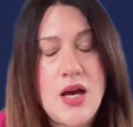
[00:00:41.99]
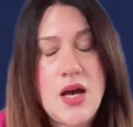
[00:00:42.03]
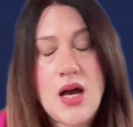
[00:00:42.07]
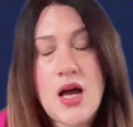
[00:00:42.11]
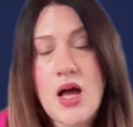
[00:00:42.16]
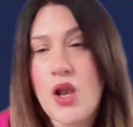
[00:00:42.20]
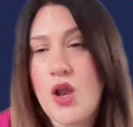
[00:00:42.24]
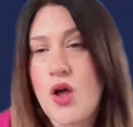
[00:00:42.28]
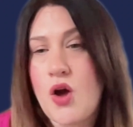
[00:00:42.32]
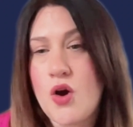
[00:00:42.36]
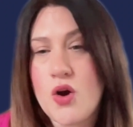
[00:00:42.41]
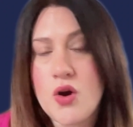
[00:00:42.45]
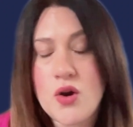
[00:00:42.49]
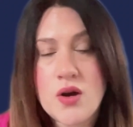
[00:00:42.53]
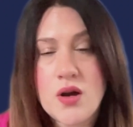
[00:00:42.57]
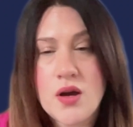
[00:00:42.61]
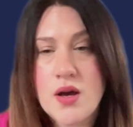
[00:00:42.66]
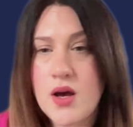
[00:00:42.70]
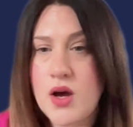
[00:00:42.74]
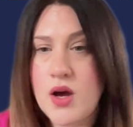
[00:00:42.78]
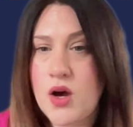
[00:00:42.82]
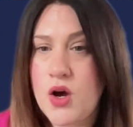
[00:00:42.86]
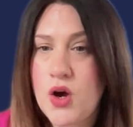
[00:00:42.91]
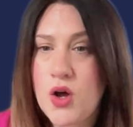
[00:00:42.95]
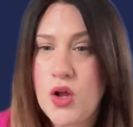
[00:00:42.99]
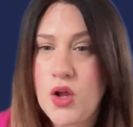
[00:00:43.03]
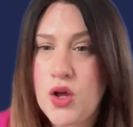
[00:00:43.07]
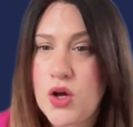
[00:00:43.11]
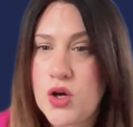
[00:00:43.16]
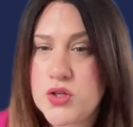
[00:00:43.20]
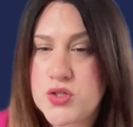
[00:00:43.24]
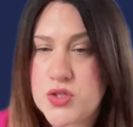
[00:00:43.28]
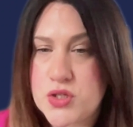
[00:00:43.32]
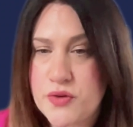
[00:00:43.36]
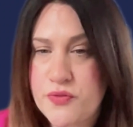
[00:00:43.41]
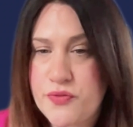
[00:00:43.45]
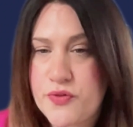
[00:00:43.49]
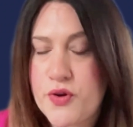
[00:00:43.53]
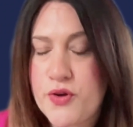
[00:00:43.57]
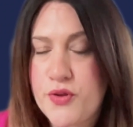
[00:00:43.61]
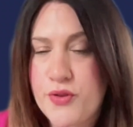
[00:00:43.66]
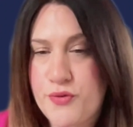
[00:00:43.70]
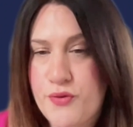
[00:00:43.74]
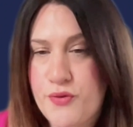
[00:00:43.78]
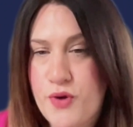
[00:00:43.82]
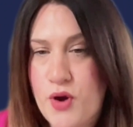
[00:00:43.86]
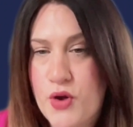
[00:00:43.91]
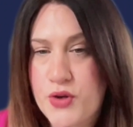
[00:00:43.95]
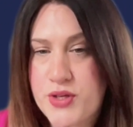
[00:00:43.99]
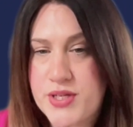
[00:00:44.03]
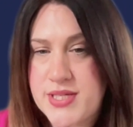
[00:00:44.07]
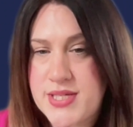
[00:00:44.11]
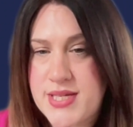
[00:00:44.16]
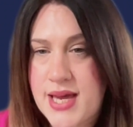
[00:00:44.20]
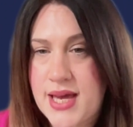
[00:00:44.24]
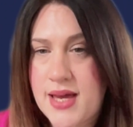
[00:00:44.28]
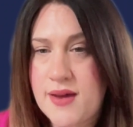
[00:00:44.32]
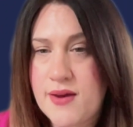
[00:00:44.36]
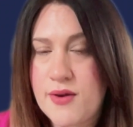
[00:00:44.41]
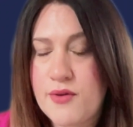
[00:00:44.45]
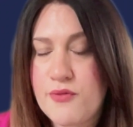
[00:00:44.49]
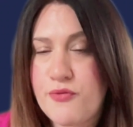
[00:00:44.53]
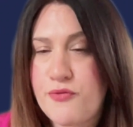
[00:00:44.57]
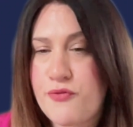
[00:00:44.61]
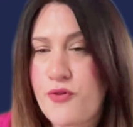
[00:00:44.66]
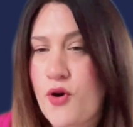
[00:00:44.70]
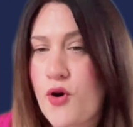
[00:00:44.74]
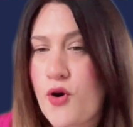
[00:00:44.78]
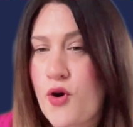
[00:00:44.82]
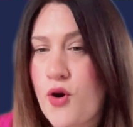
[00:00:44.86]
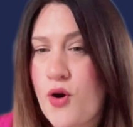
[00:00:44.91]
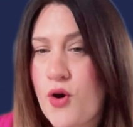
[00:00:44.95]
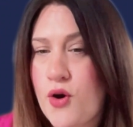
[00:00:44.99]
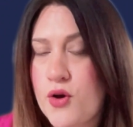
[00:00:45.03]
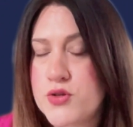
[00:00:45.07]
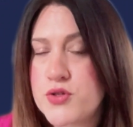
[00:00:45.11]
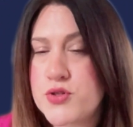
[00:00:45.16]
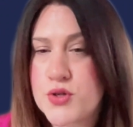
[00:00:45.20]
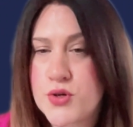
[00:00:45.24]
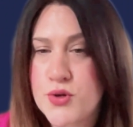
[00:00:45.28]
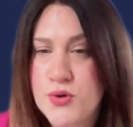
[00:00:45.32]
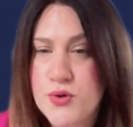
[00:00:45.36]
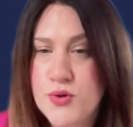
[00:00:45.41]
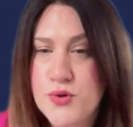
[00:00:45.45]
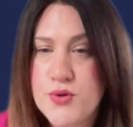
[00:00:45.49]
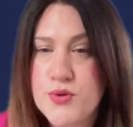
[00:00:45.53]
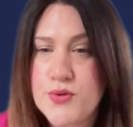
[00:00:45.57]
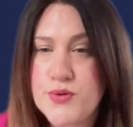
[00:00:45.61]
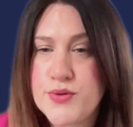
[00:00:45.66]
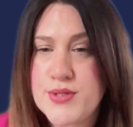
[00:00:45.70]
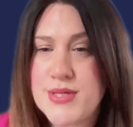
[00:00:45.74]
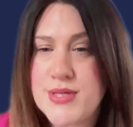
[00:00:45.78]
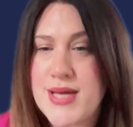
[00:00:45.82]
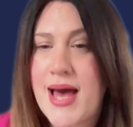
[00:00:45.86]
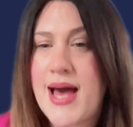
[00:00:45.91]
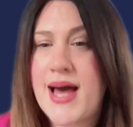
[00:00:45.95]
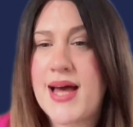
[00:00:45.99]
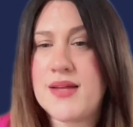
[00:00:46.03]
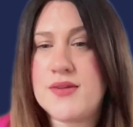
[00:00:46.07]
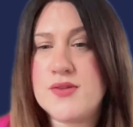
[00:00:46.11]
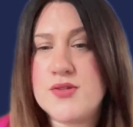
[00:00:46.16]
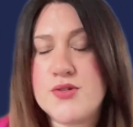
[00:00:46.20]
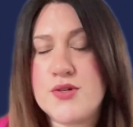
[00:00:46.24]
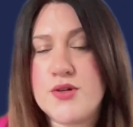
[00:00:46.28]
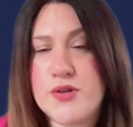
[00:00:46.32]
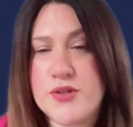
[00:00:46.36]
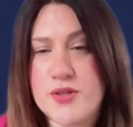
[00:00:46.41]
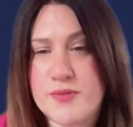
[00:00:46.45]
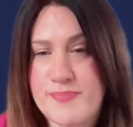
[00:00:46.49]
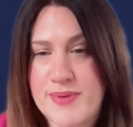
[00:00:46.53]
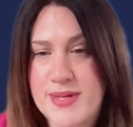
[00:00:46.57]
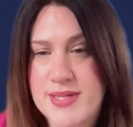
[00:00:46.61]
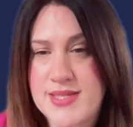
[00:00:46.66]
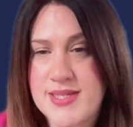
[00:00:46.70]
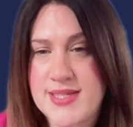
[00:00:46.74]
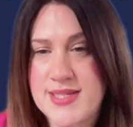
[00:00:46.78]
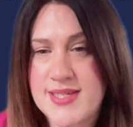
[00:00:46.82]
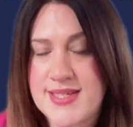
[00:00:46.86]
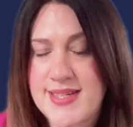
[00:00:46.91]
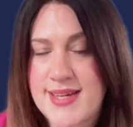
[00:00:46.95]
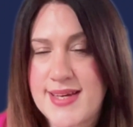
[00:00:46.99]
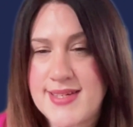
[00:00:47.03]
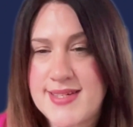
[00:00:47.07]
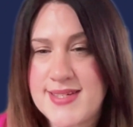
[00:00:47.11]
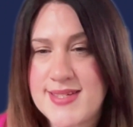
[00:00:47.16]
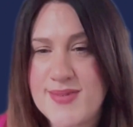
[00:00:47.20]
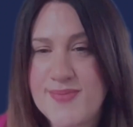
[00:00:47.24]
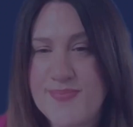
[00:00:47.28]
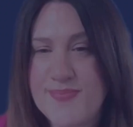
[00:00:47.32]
along a whole host of other auditing for schools and other businesses.